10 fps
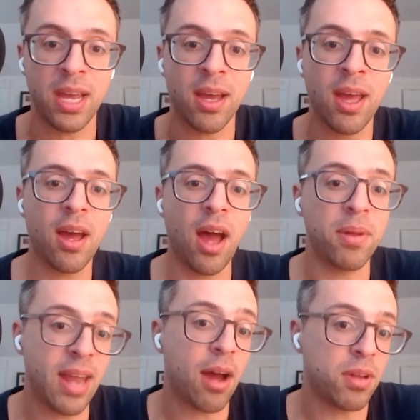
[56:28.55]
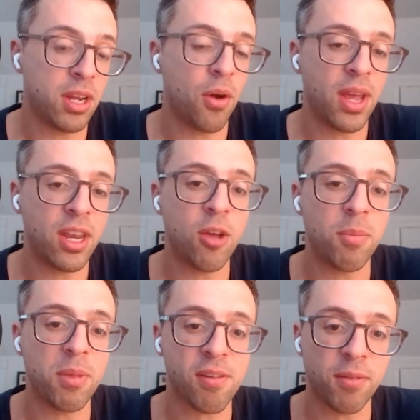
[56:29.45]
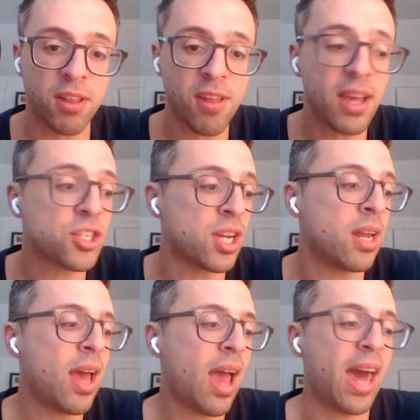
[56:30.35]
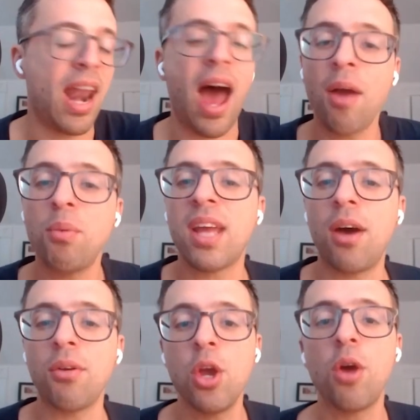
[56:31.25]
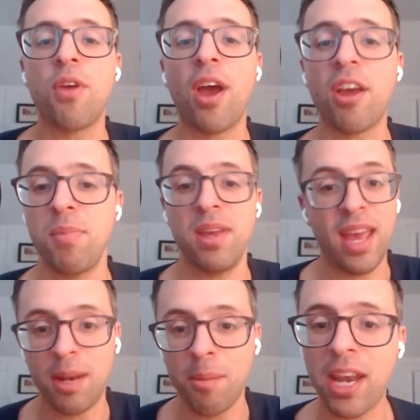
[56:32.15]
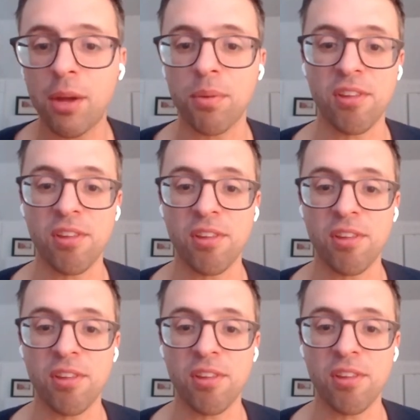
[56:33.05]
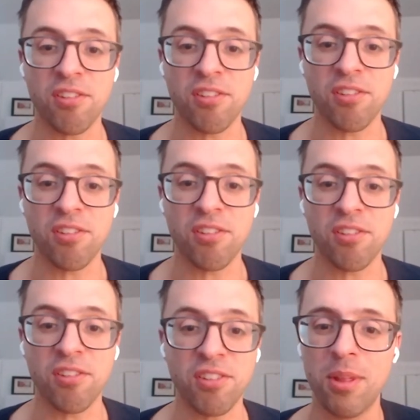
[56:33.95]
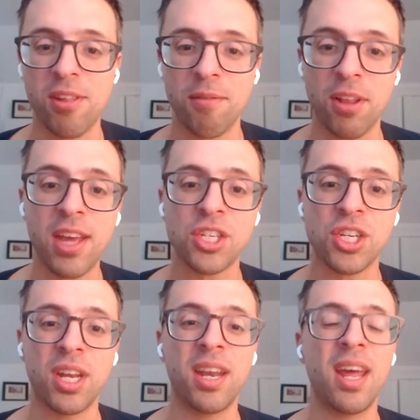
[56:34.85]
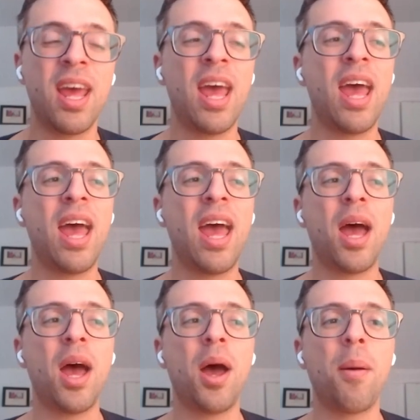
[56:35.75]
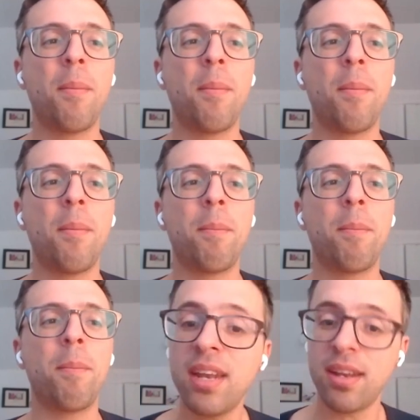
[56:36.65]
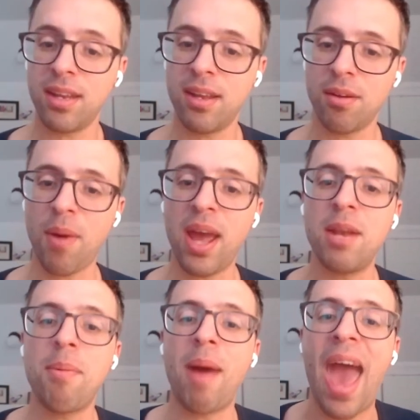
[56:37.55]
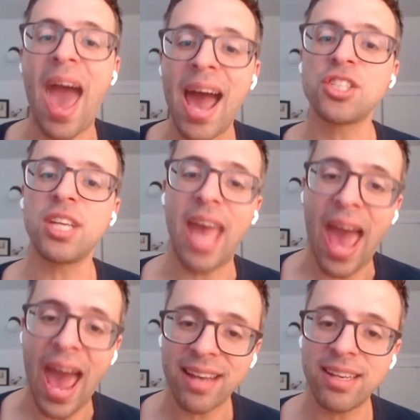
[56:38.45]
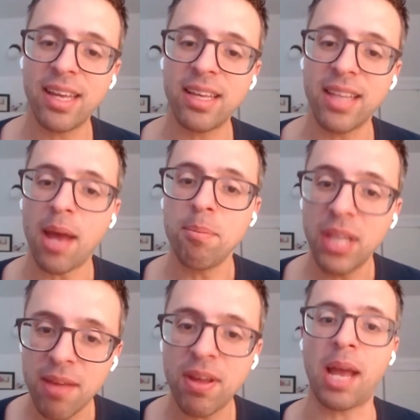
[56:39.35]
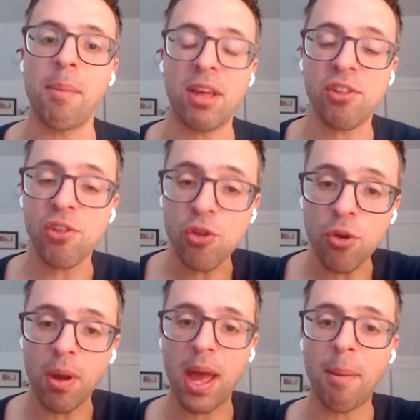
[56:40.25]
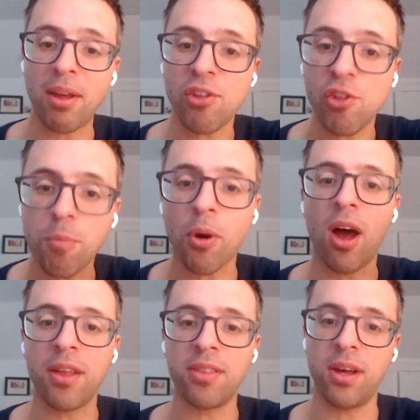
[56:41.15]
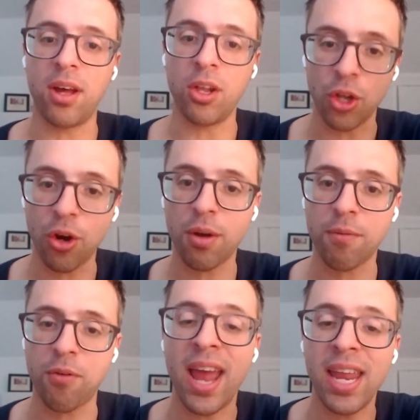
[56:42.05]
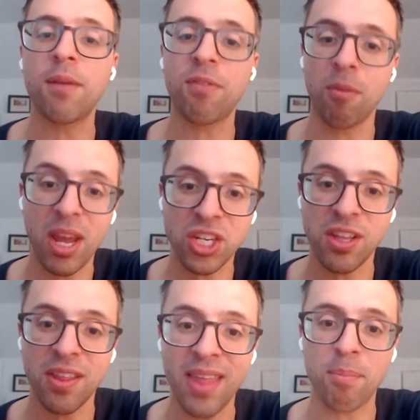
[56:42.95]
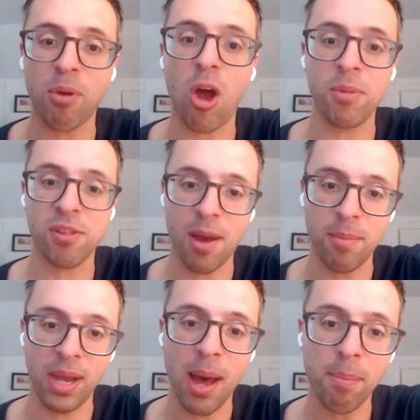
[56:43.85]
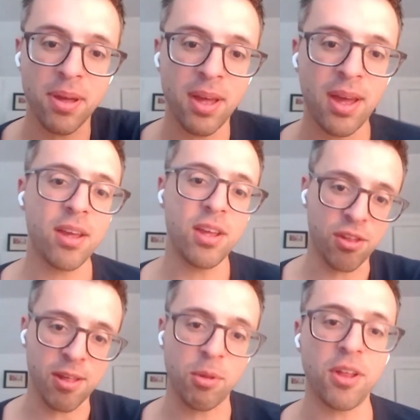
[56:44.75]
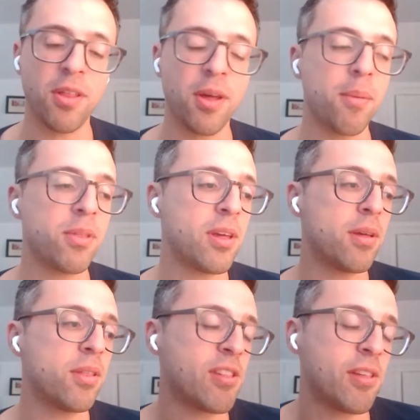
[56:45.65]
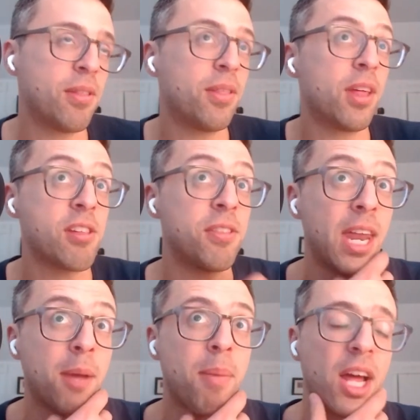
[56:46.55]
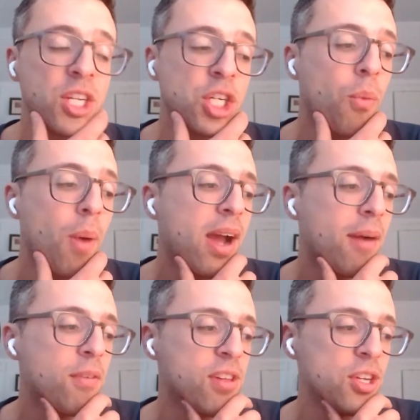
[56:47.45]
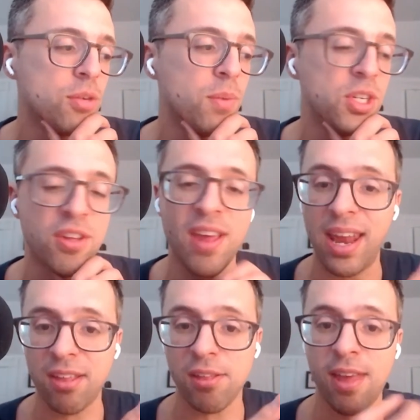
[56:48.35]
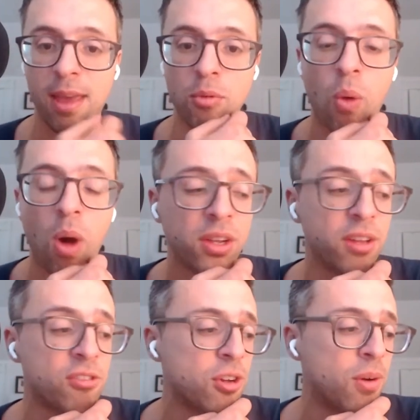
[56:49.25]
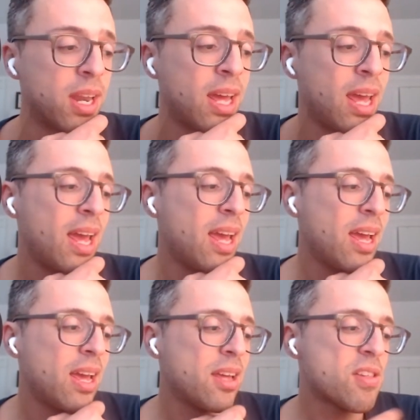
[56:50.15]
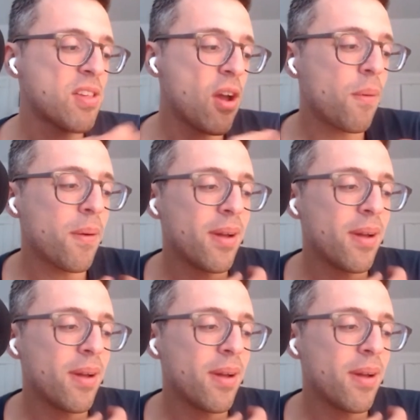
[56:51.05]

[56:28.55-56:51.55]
um, down, you know, in human civilization. Yeah. And I would tell you if you asked me, antibiotic resistance is a terrible problem looming for human hmm. civilization. But do I believe it? right? Am I actually acting? Like I believe anything. it. Like am I su- yeah. am I super on the alert for any information that that problem is coming up? Yeah. You know, similar to the, the the synthetic biological weapon conversation we just had has the same qualities to it. So